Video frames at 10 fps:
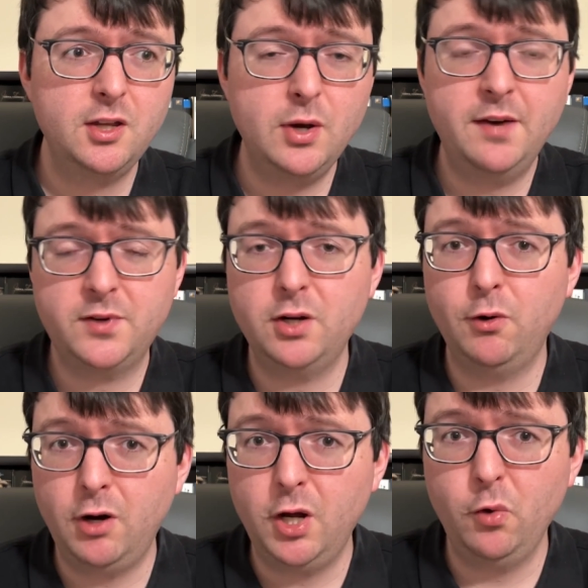you have to go
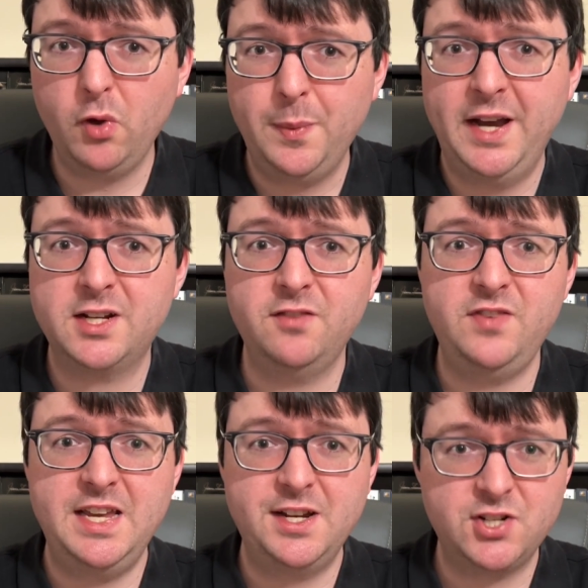all the way back to
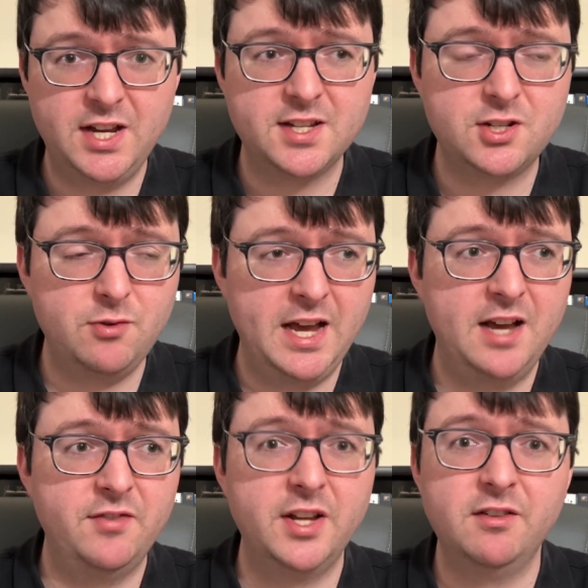VHS to
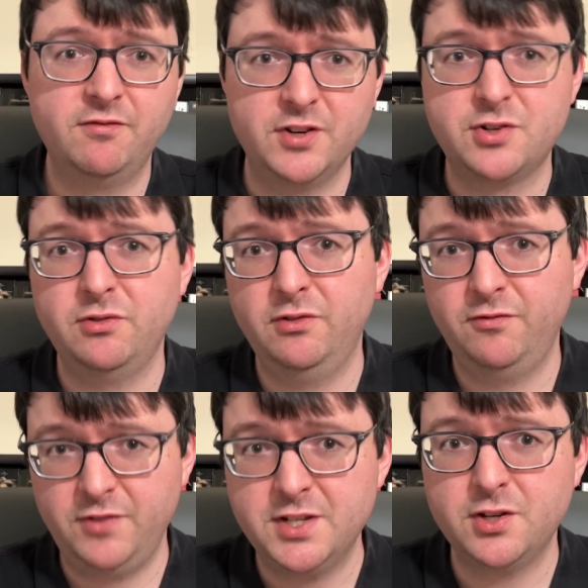have an official
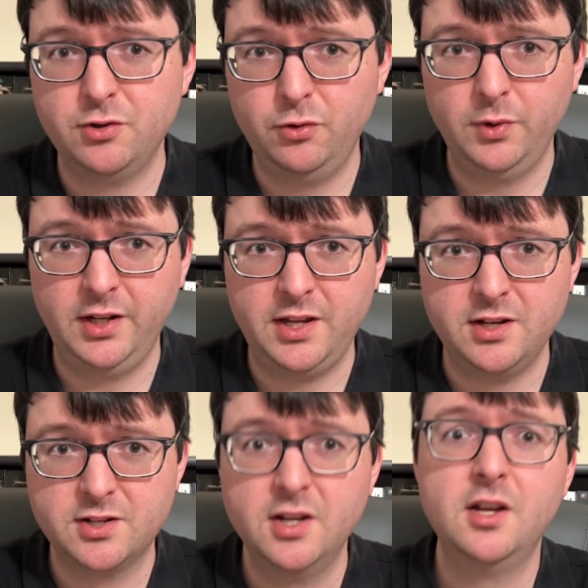physical
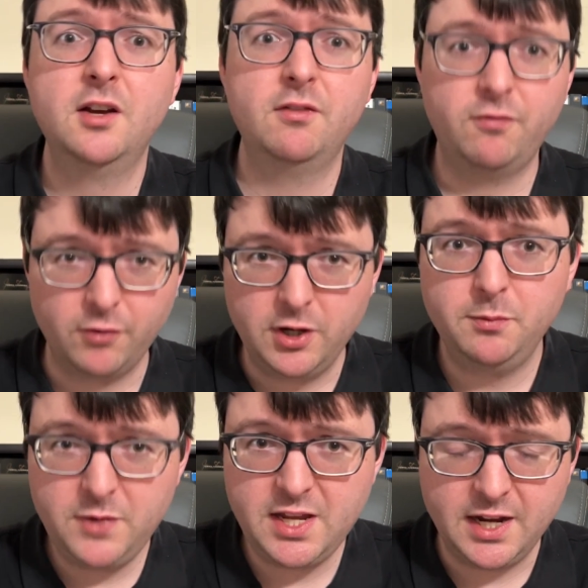release
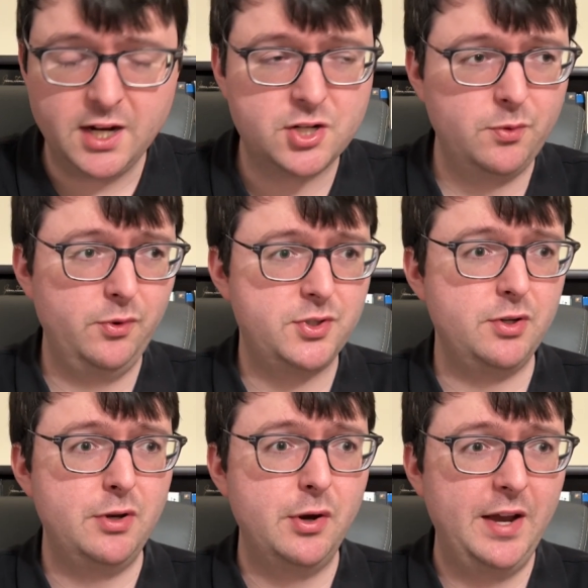from the actual
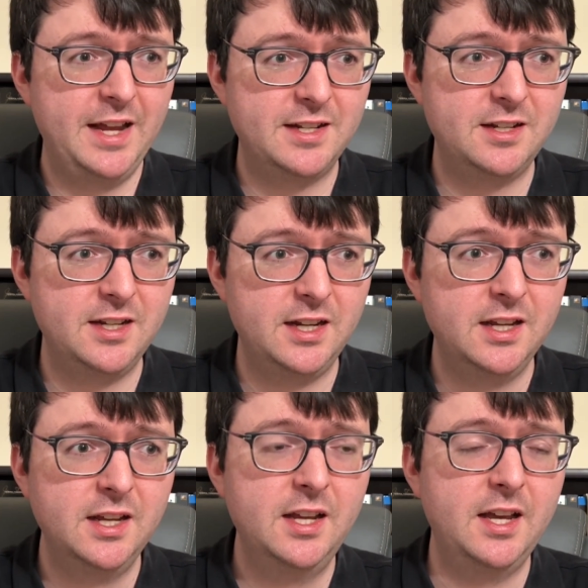studio entity,
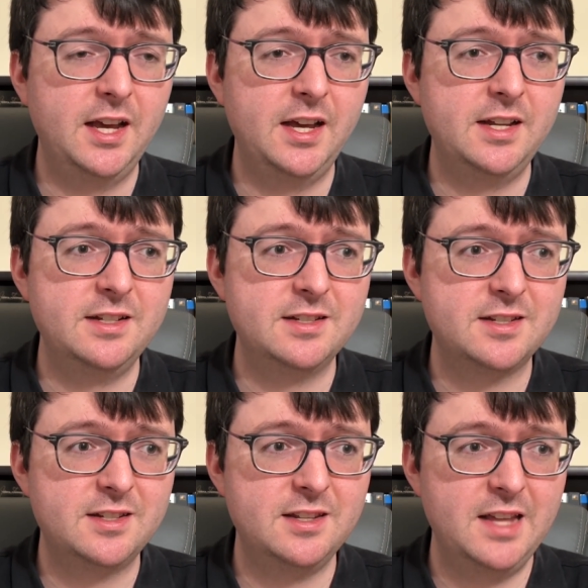and
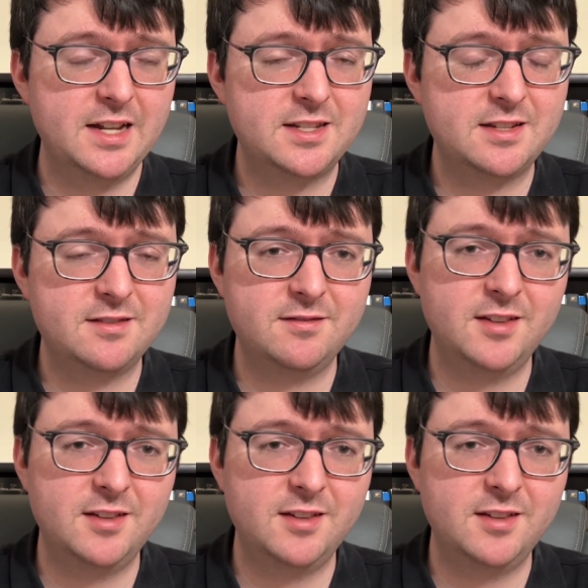that's